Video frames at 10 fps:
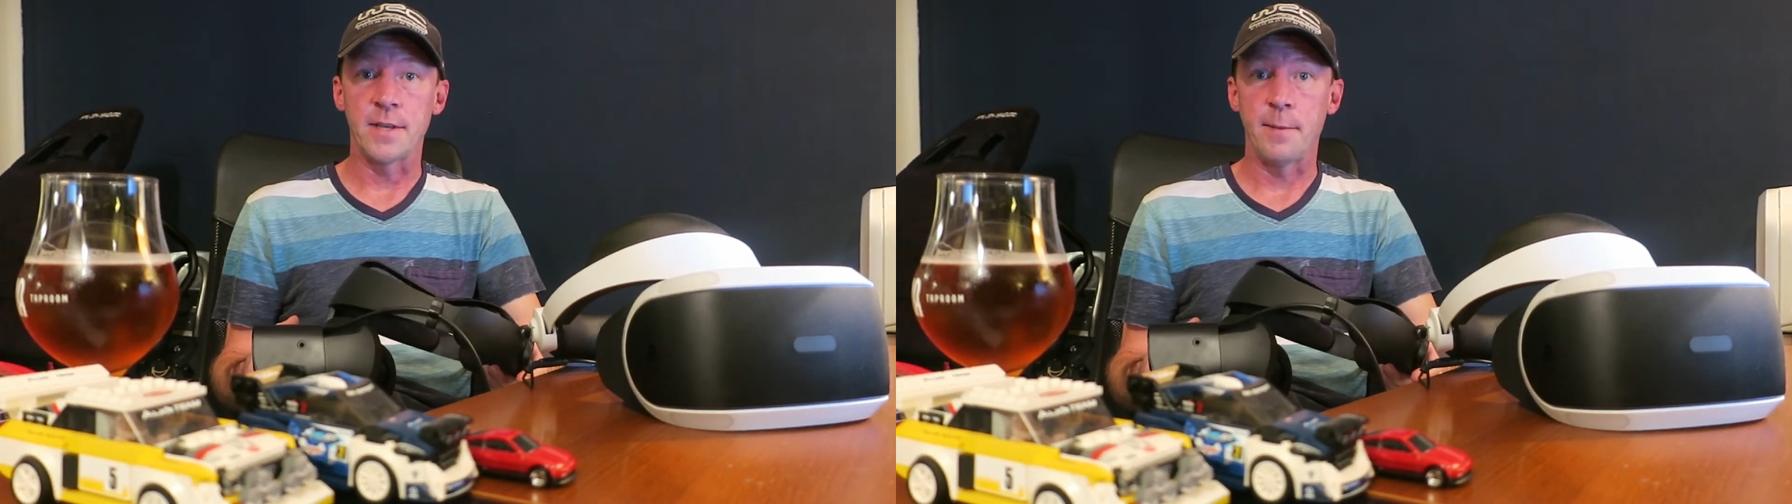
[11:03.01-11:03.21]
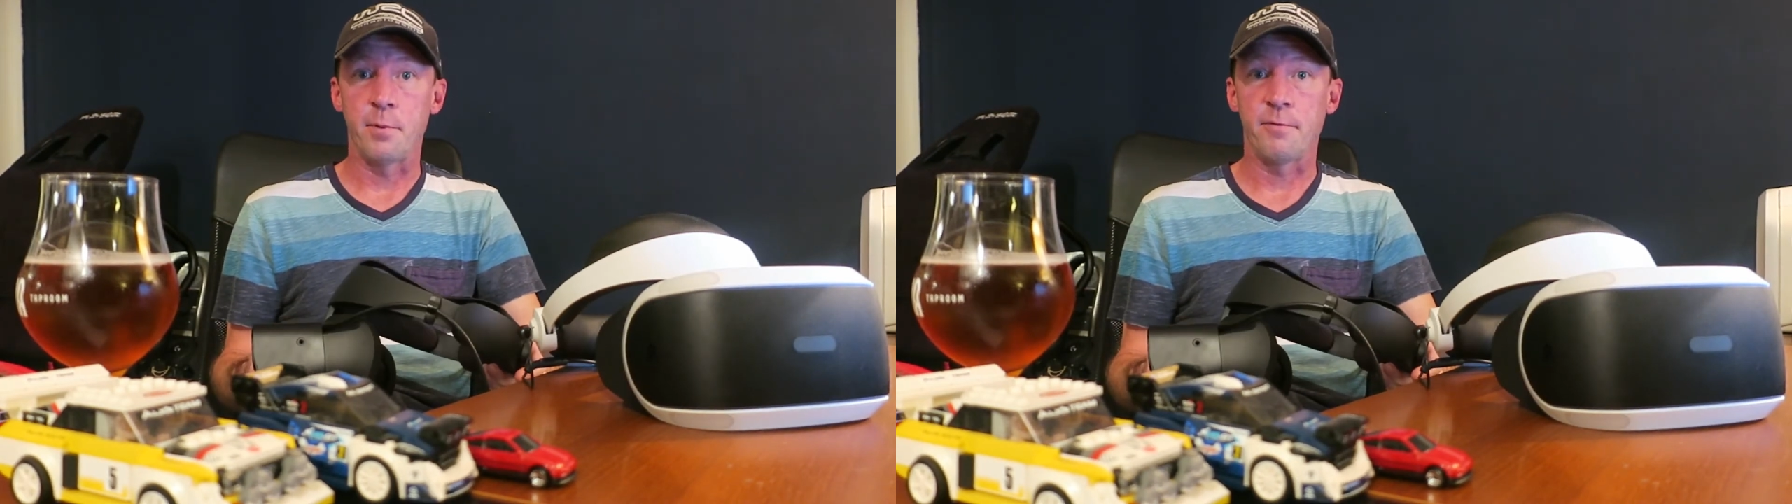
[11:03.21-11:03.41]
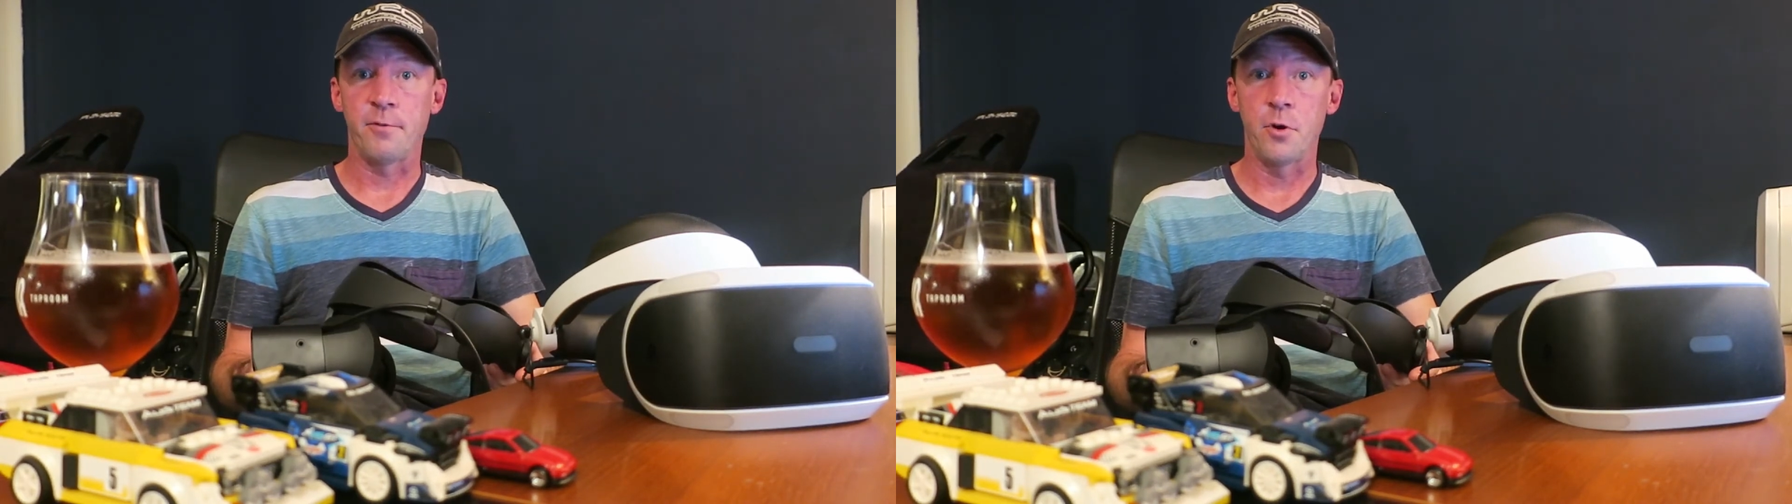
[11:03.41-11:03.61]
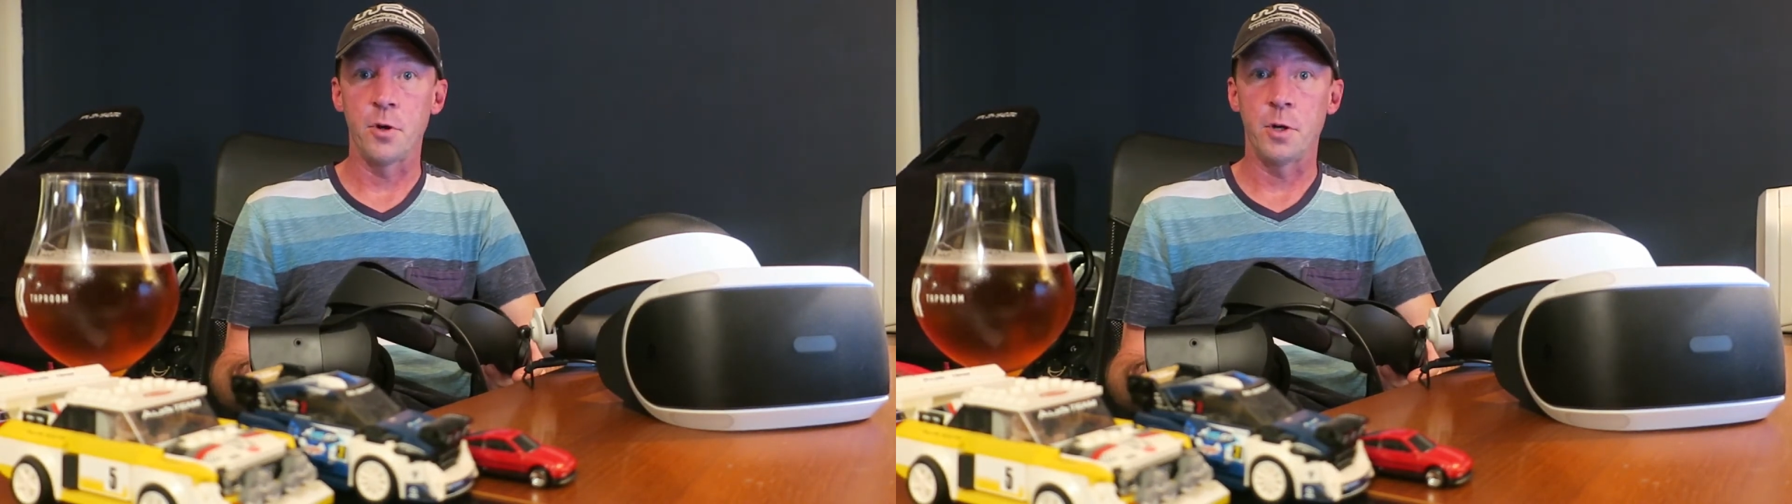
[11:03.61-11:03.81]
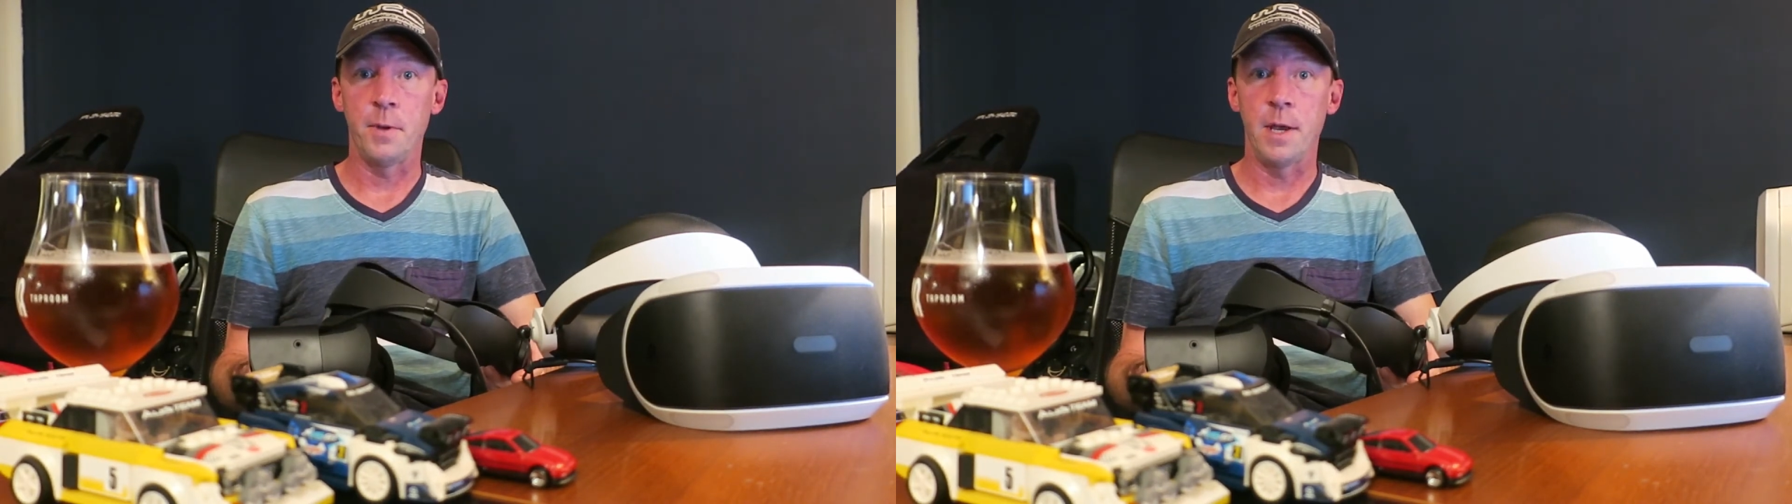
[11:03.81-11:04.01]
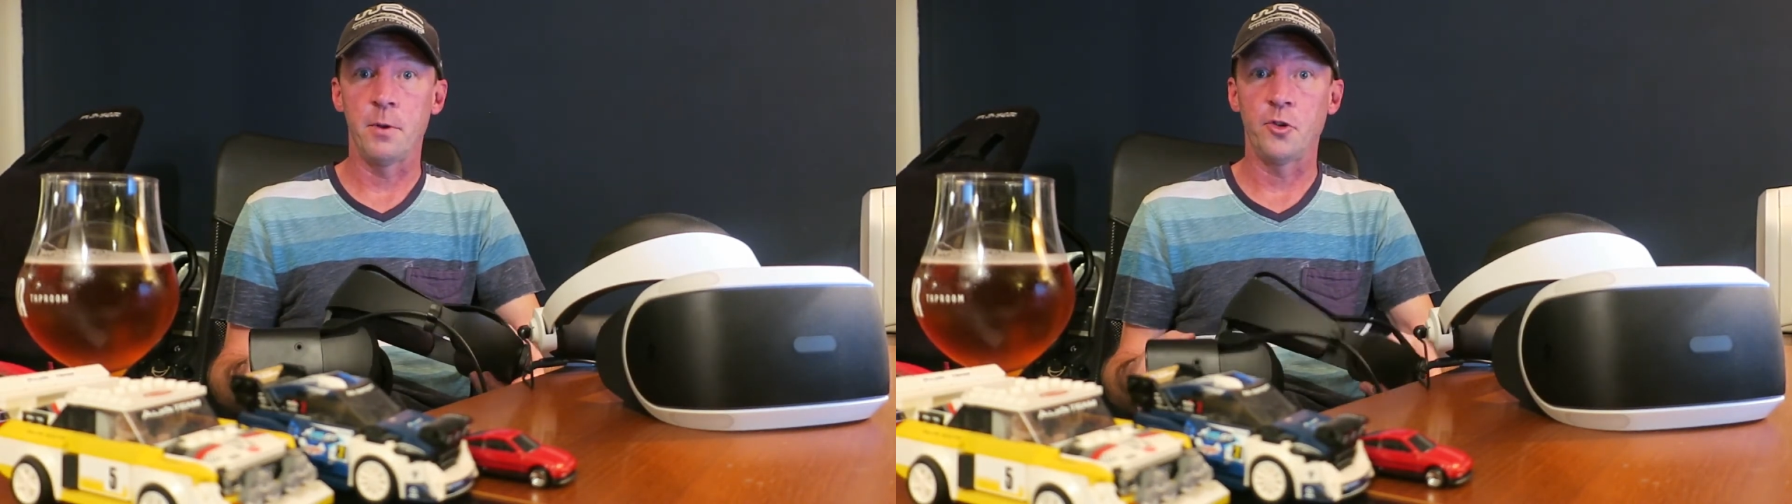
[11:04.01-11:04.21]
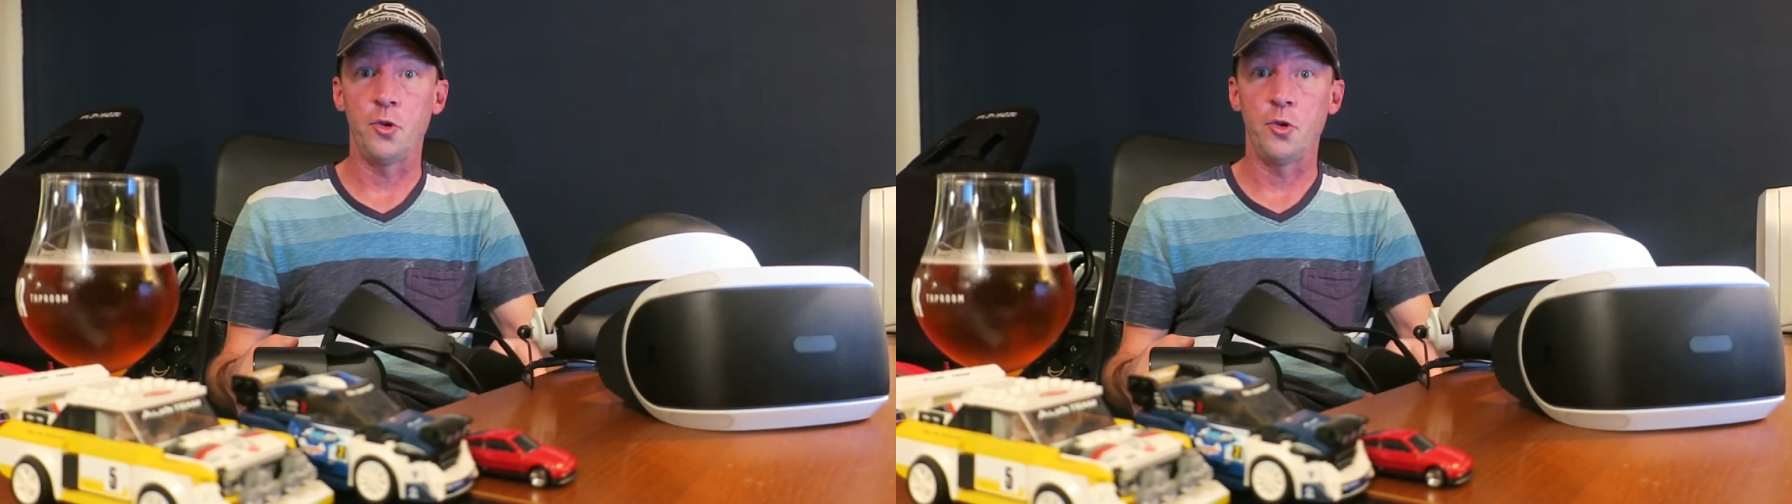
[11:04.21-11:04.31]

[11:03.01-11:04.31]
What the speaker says: I prefer to be able